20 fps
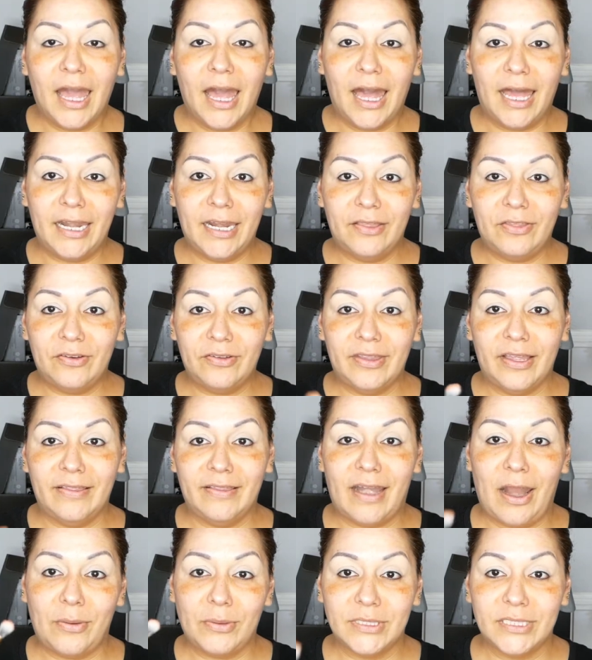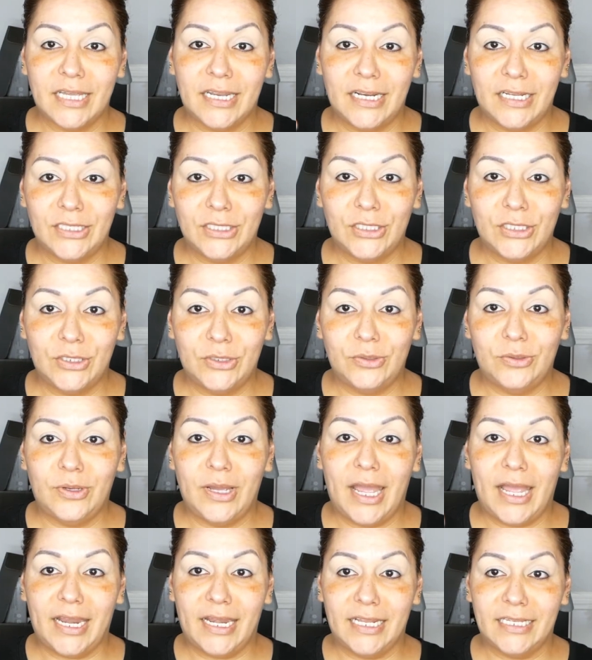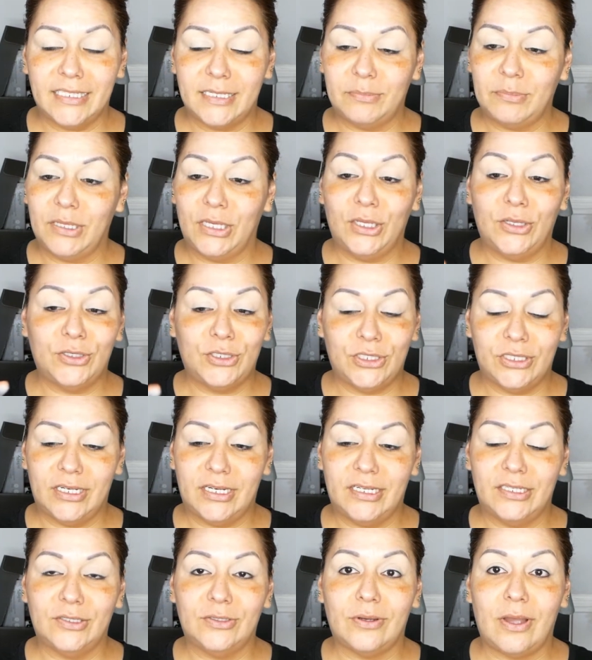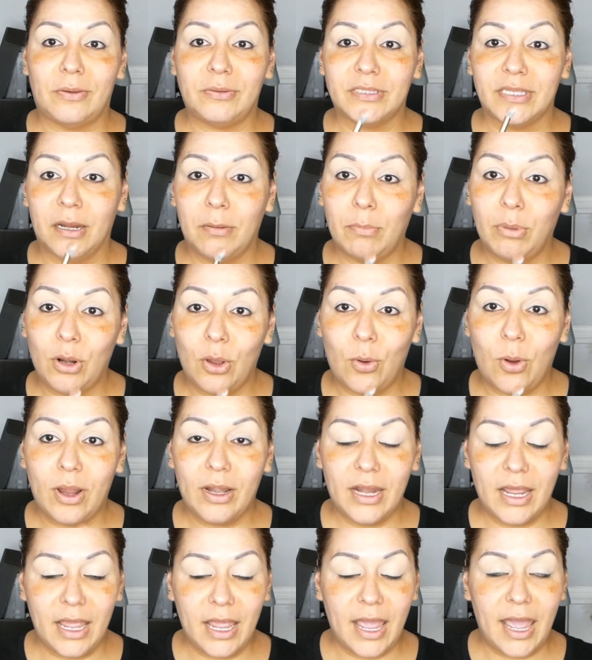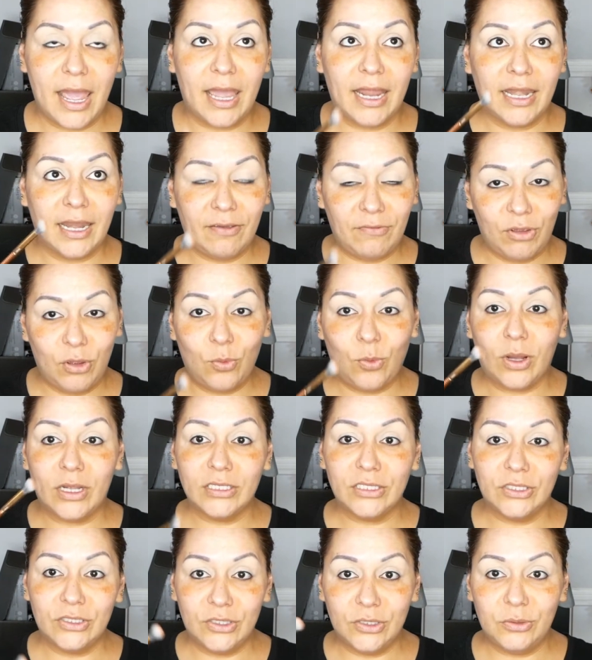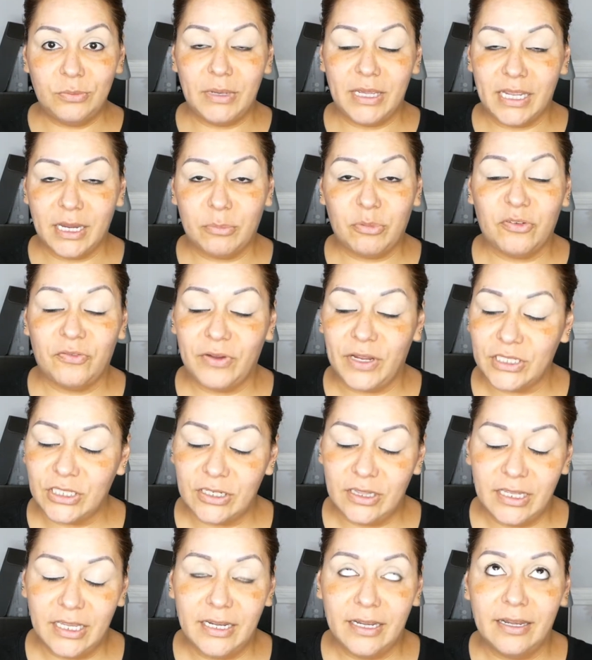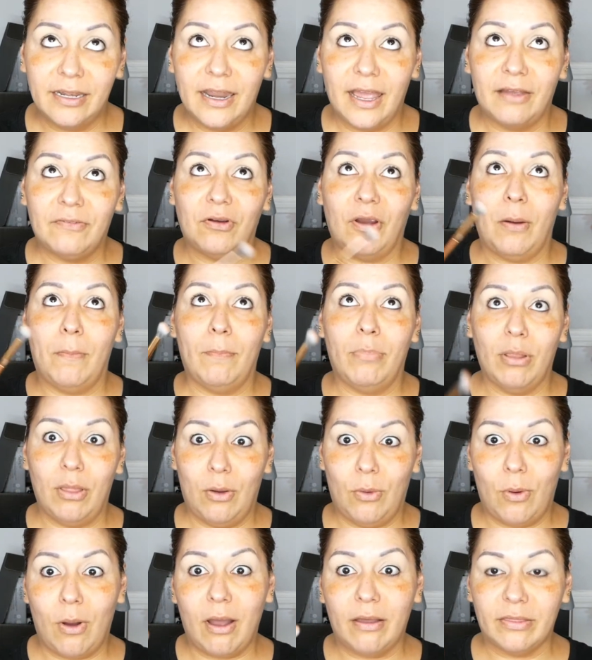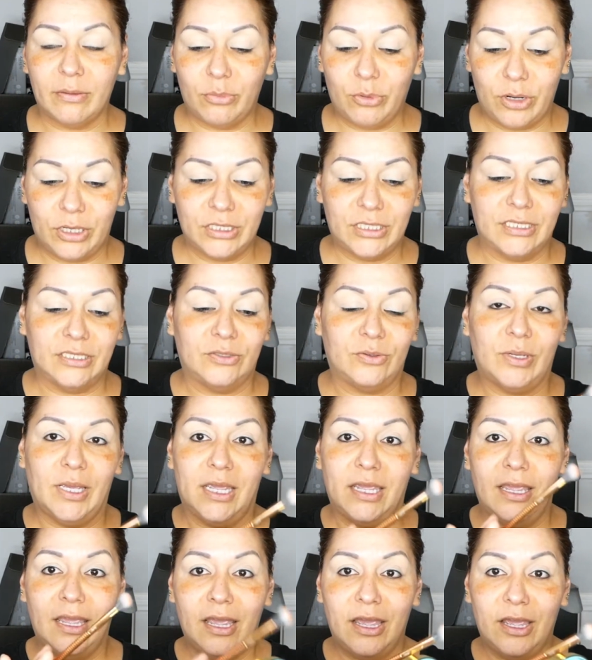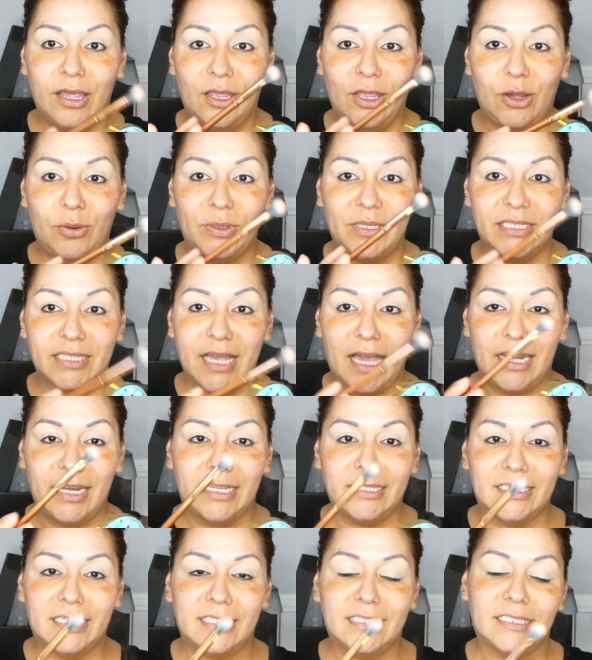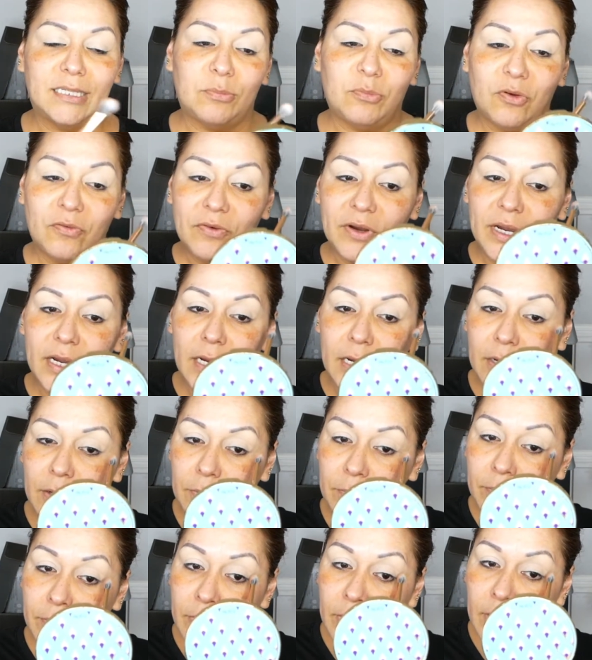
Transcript: Another thing that I was gonna do, and it's something you shouldn't do, I was gonna blow on it. And if you want to do makeup professionally, never blow on the brushes, okay? You always kind of dust them over here.